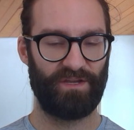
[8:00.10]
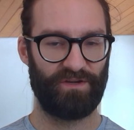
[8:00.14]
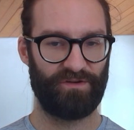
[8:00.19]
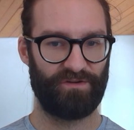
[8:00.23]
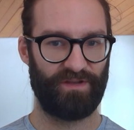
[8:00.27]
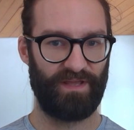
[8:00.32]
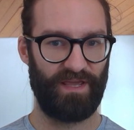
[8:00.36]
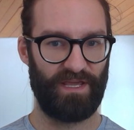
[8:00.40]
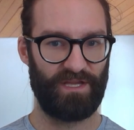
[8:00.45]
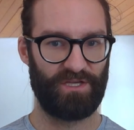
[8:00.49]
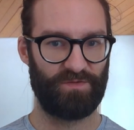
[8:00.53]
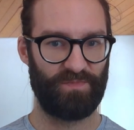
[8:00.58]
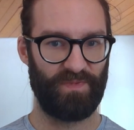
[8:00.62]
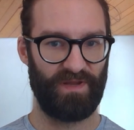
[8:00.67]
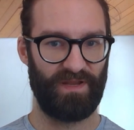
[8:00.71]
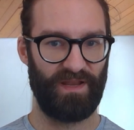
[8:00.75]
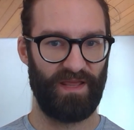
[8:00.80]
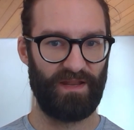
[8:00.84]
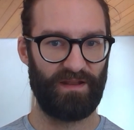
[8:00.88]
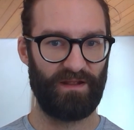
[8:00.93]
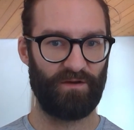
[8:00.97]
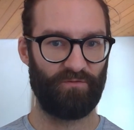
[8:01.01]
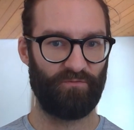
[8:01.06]
your THB
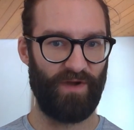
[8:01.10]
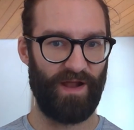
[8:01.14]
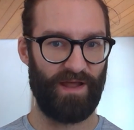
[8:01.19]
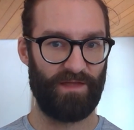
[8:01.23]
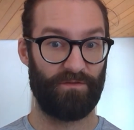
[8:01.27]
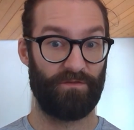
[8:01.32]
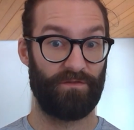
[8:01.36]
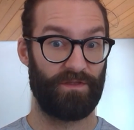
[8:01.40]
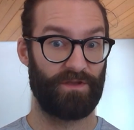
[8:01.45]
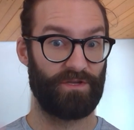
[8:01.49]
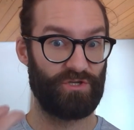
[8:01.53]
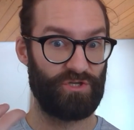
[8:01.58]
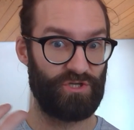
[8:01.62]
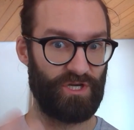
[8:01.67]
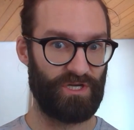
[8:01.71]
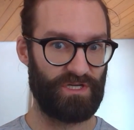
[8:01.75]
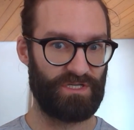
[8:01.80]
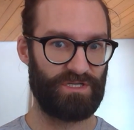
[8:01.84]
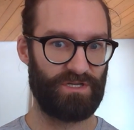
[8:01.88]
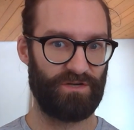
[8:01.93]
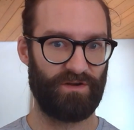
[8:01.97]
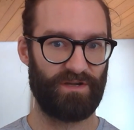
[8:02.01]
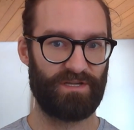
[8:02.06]
data rather than
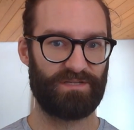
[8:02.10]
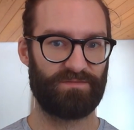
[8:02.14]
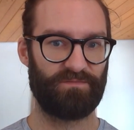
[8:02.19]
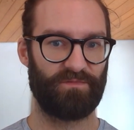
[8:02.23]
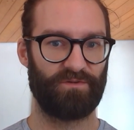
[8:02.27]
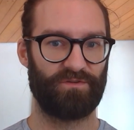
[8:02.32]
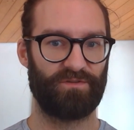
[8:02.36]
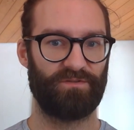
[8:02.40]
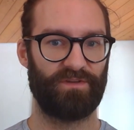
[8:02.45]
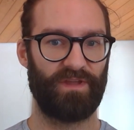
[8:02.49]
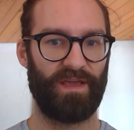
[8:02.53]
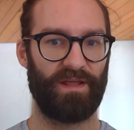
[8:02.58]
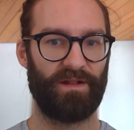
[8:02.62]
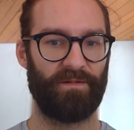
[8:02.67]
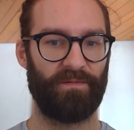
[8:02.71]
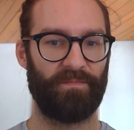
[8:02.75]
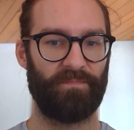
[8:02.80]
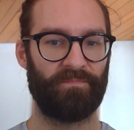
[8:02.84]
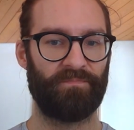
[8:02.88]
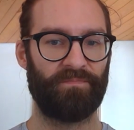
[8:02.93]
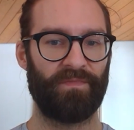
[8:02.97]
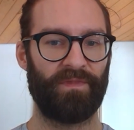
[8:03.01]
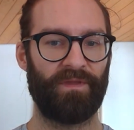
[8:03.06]
just your SMO2 data.
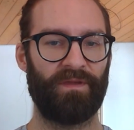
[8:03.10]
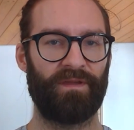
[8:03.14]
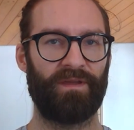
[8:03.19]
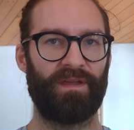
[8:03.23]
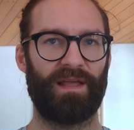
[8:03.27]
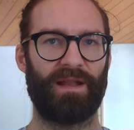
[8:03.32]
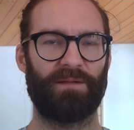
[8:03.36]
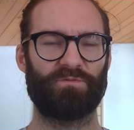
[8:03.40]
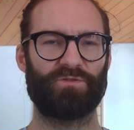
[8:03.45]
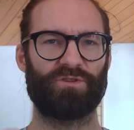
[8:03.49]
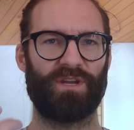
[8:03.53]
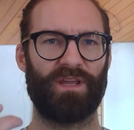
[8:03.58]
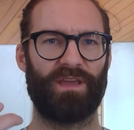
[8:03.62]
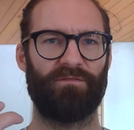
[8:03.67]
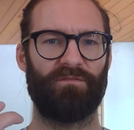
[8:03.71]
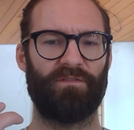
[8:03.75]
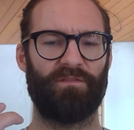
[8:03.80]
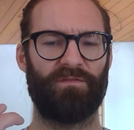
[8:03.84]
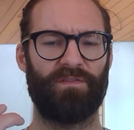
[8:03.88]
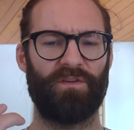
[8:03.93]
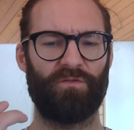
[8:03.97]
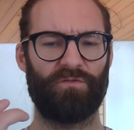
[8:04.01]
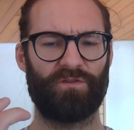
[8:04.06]
And I'm just going to
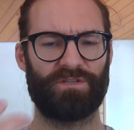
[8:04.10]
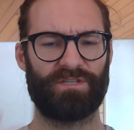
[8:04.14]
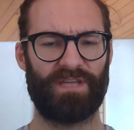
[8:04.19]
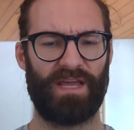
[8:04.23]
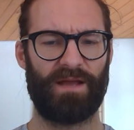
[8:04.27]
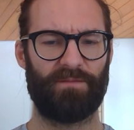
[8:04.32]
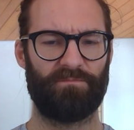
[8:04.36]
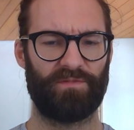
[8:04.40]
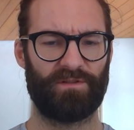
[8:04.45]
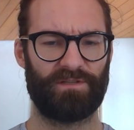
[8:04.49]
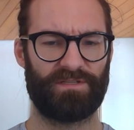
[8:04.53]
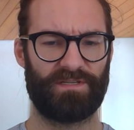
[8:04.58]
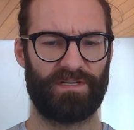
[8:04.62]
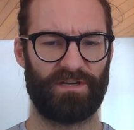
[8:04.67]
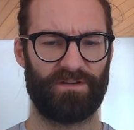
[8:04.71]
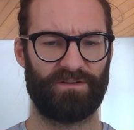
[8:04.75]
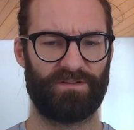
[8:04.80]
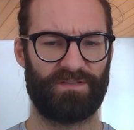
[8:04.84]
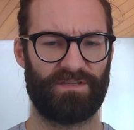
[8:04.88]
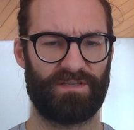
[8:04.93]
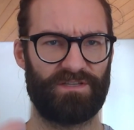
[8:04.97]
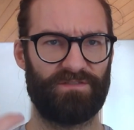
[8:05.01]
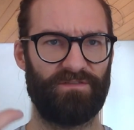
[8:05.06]
give a few examples here
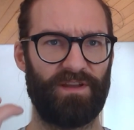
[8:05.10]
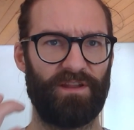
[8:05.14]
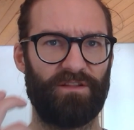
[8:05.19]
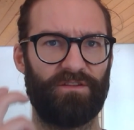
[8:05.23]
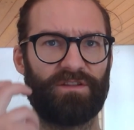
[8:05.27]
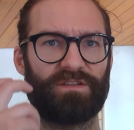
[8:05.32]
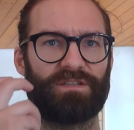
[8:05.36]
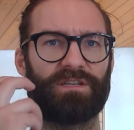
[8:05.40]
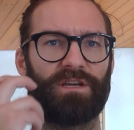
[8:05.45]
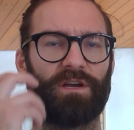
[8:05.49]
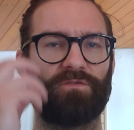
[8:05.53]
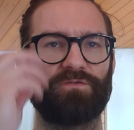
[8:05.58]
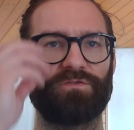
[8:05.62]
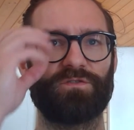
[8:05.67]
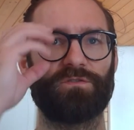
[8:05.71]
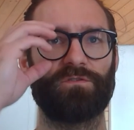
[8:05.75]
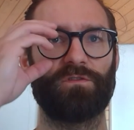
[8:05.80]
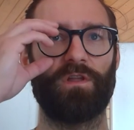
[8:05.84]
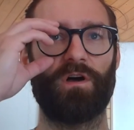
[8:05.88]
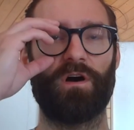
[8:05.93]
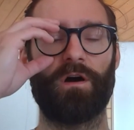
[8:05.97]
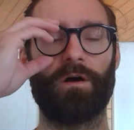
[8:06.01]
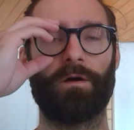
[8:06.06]
so this video doesn't go too
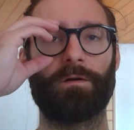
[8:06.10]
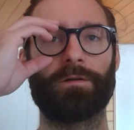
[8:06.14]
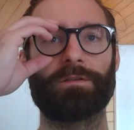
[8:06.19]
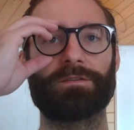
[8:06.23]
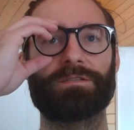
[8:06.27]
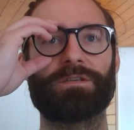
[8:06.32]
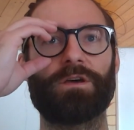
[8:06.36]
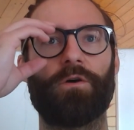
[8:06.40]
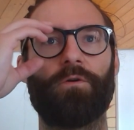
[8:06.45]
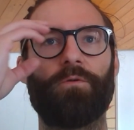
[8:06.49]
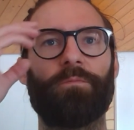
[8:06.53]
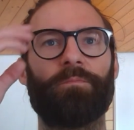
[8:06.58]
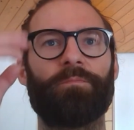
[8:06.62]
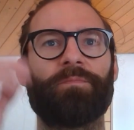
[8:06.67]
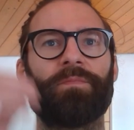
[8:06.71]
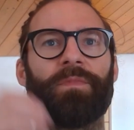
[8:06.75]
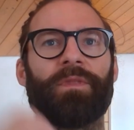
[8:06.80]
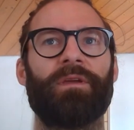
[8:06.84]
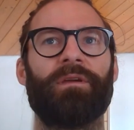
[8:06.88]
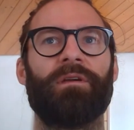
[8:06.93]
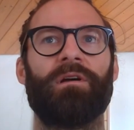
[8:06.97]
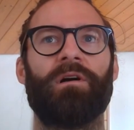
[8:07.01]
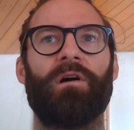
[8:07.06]
long. So
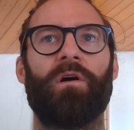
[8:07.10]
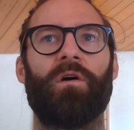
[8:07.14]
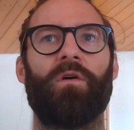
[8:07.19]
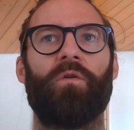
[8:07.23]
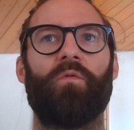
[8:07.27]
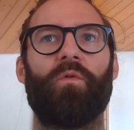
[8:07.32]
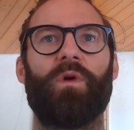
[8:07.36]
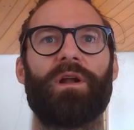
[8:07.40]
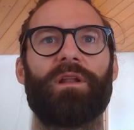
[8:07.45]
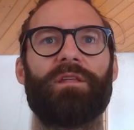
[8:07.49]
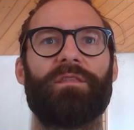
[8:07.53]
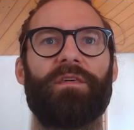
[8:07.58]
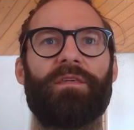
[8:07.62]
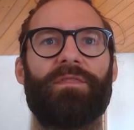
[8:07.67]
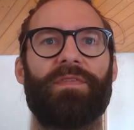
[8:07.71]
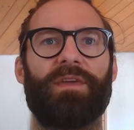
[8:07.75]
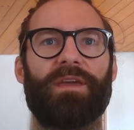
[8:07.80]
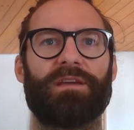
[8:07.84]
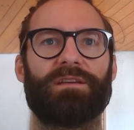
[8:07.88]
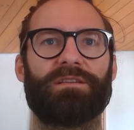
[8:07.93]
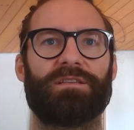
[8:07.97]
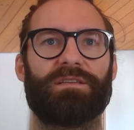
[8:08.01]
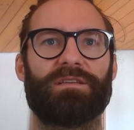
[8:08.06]
one of the
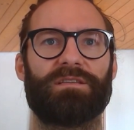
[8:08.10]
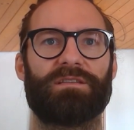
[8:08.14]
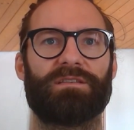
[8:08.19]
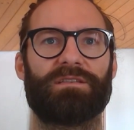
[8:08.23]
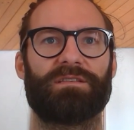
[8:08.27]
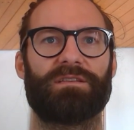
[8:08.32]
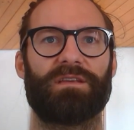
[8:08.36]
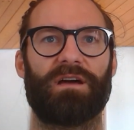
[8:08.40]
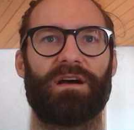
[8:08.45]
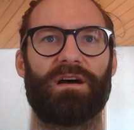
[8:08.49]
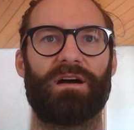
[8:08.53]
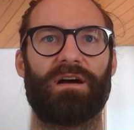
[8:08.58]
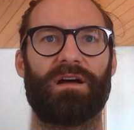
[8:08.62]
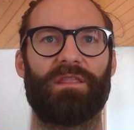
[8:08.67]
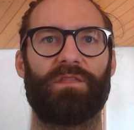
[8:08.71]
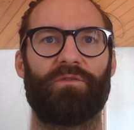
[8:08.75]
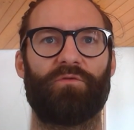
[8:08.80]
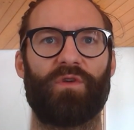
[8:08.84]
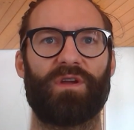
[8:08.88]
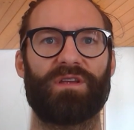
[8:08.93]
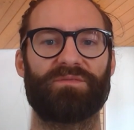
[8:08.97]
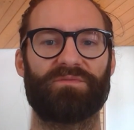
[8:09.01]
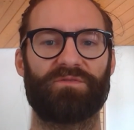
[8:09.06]
things is the
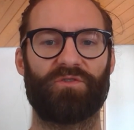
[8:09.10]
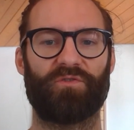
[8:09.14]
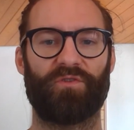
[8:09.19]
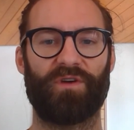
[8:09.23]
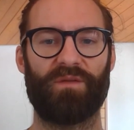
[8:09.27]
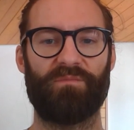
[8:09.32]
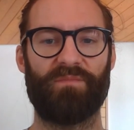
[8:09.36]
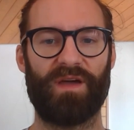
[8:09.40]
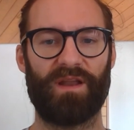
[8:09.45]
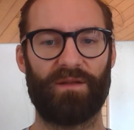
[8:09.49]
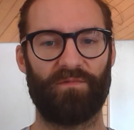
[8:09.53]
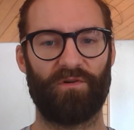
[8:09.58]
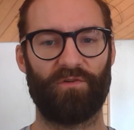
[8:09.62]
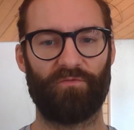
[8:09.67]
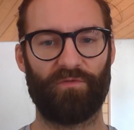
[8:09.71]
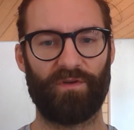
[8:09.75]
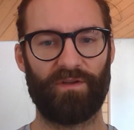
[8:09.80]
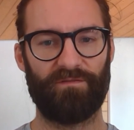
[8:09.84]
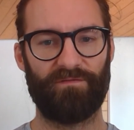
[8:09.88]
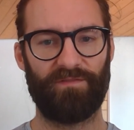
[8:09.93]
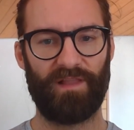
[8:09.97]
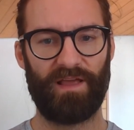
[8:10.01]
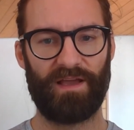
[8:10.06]
respiratory metabolic
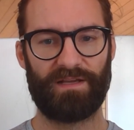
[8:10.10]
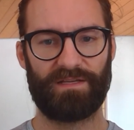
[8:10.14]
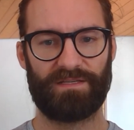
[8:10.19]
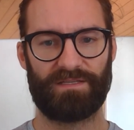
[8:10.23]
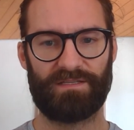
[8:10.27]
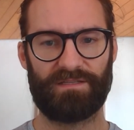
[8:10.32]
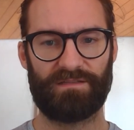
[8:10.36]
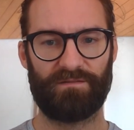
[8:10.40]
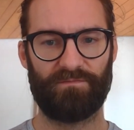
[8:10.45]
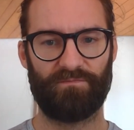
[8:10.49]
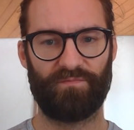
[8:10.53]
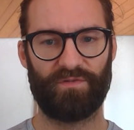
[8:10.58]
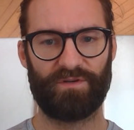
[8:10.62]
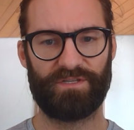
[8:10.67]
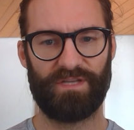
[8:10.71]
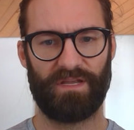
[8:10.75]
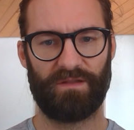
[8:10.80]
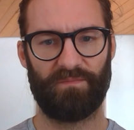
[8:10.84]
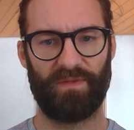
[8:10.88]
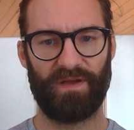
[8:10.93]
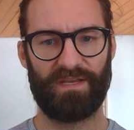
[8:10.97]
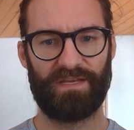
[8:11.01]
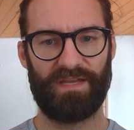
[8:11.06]
reflex
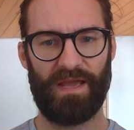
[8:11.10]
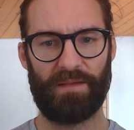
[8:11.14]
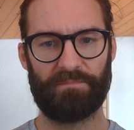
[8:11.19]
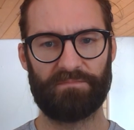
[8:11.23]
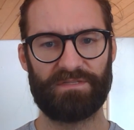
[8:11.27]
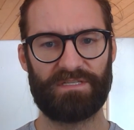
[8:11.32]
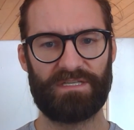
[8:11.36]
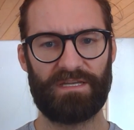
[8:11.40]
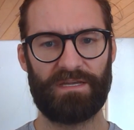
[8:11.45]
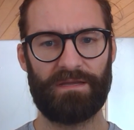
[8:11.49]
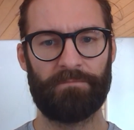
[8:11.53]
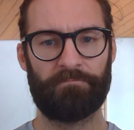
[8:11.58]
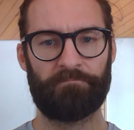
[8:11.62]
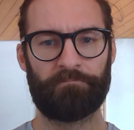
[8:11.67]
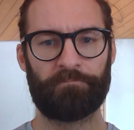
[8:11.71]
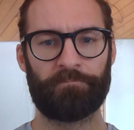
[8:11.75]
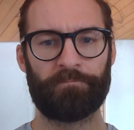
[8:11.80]
presented by Dempsey.